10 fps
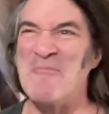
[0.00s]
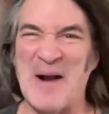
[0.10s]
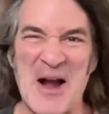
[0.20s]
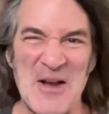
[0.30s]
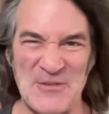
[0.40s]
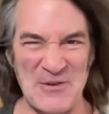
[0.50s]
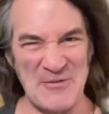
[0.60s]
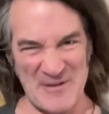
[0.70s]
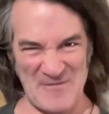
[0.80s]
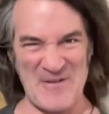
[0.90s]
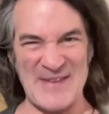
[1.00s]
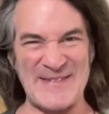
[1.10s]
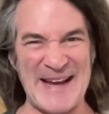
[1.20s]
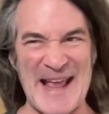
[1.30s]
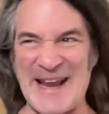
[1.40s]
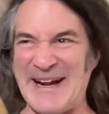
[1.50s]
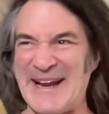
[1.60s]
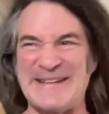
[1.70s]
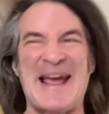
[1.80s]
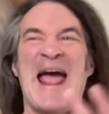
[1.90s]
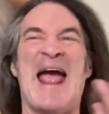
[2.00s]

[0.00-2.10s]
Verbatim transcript: because you've investigated it